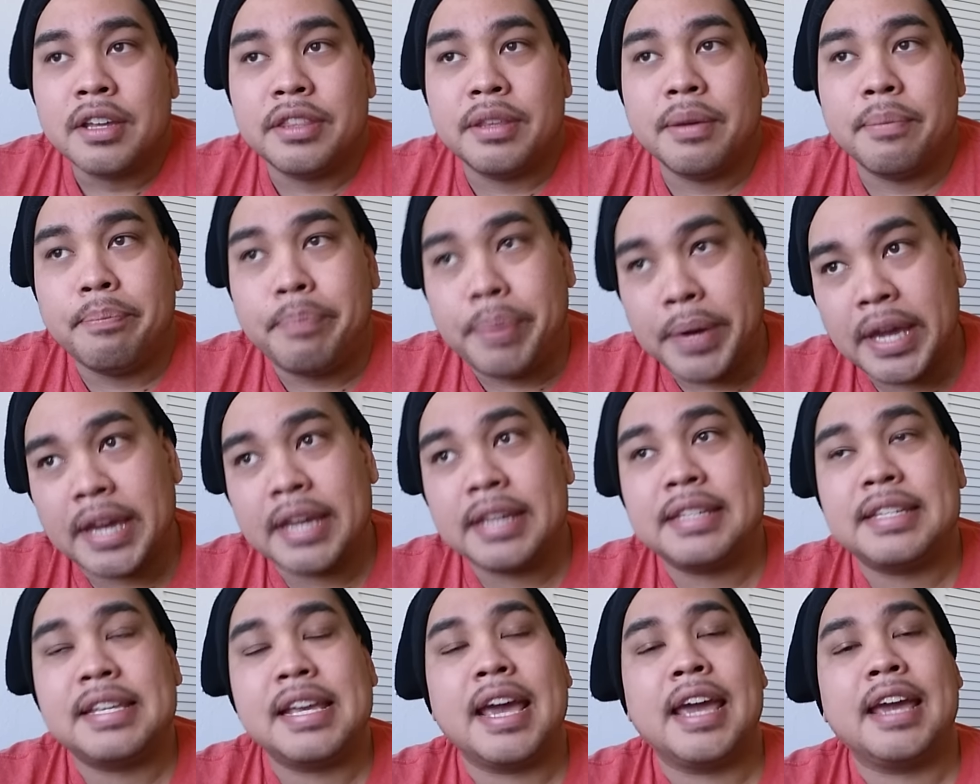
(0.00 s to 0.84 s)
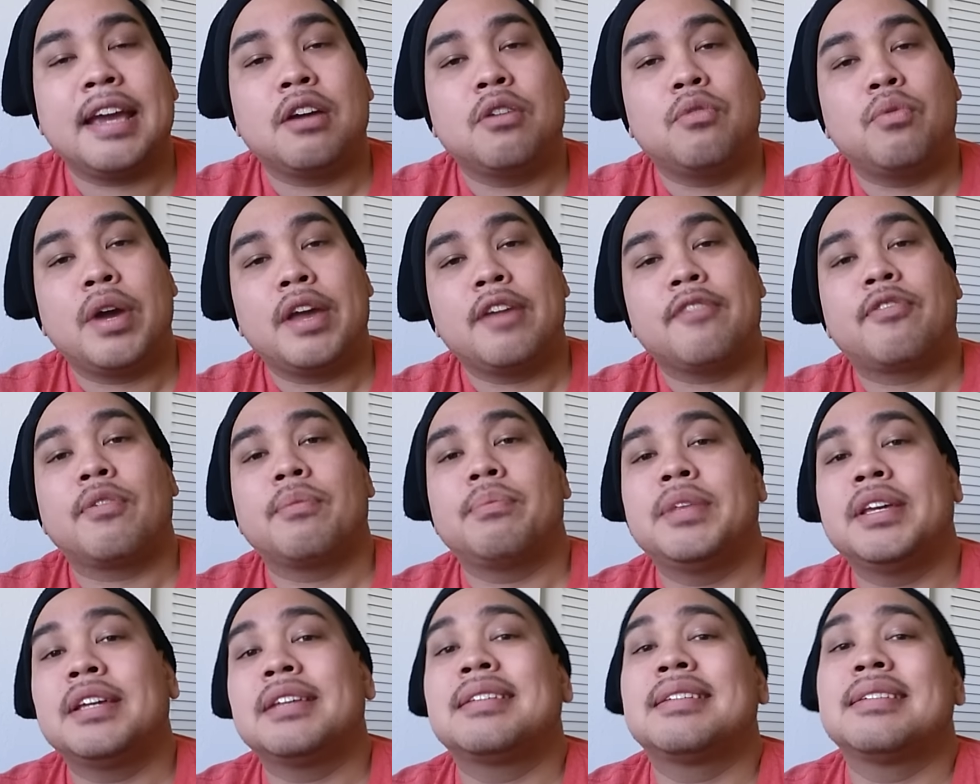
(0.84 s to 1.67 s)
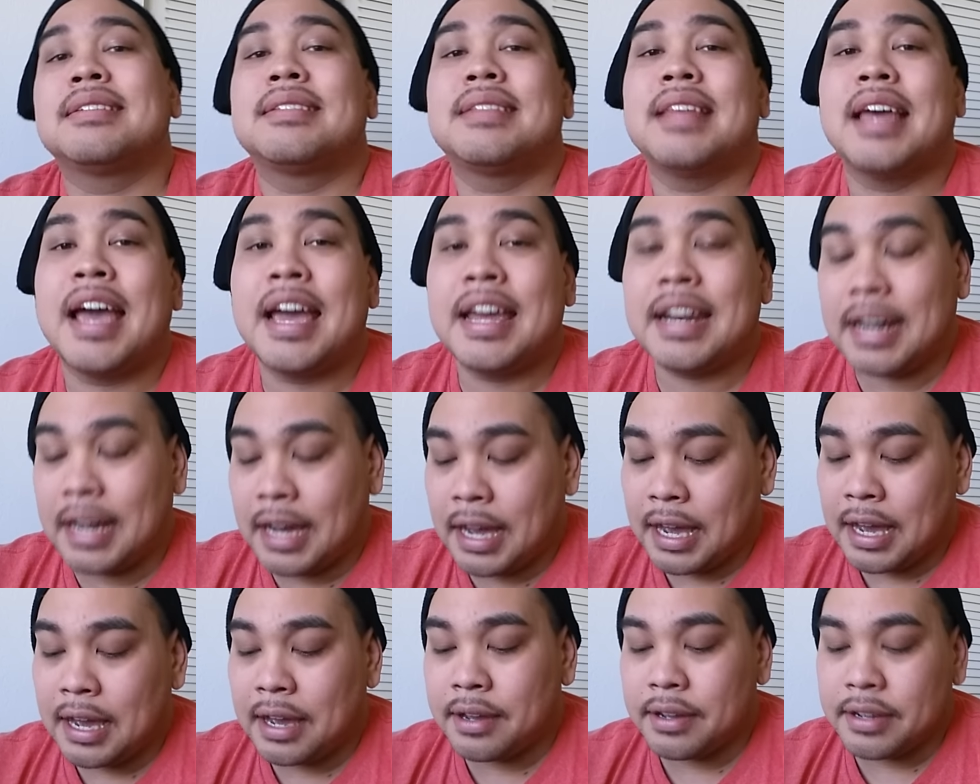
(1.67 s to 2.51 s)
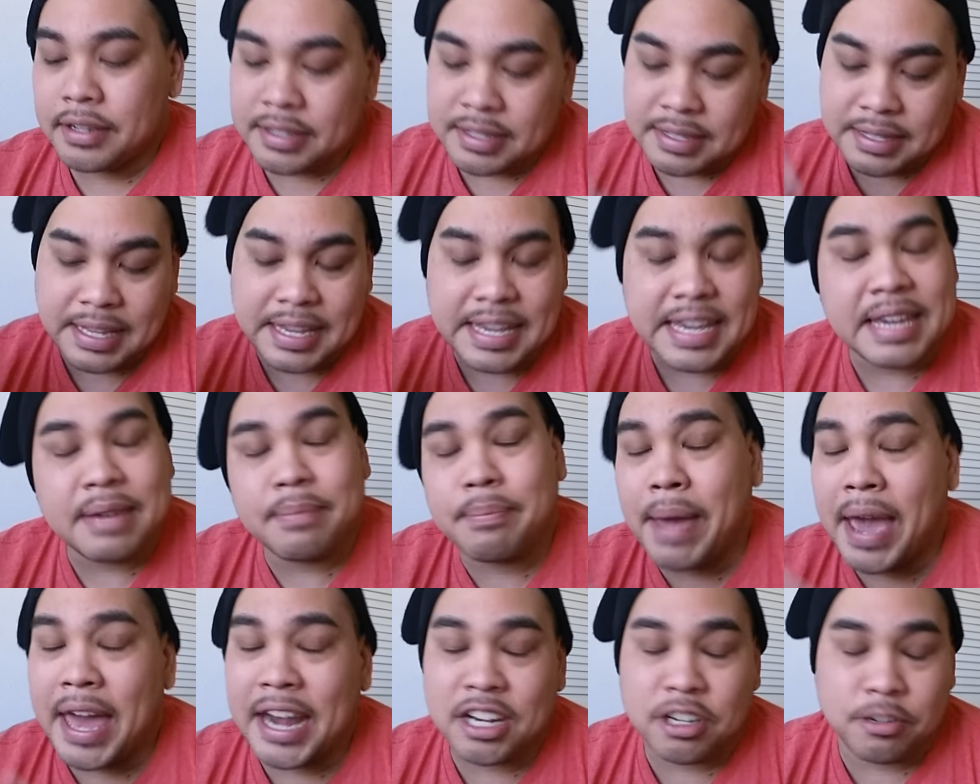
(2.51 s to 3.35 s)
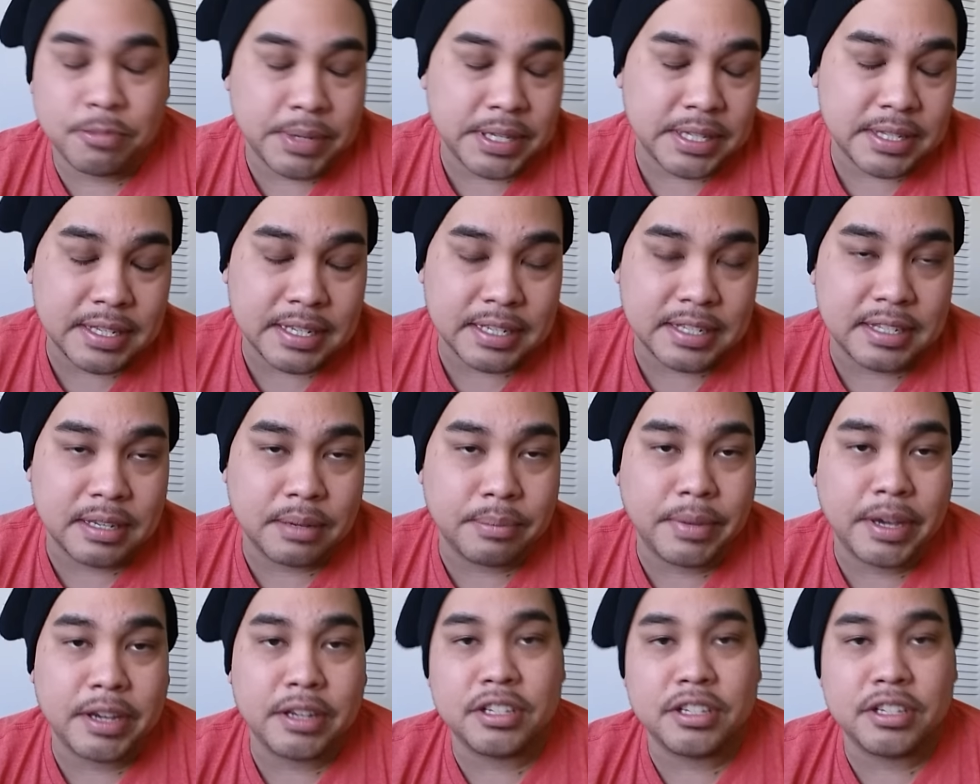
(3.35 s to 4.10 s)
The big takeaway from this is that it's the heat management system.